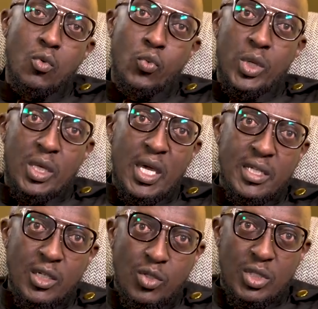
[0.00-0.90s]
We get
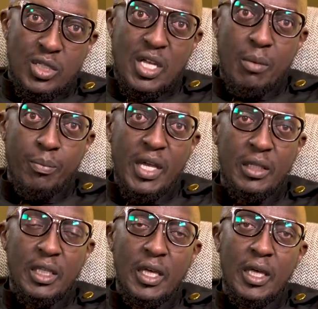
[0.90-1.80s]
into this campaign
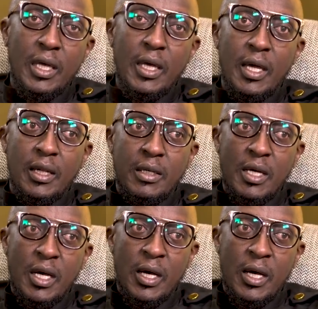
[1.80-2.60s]
thing, and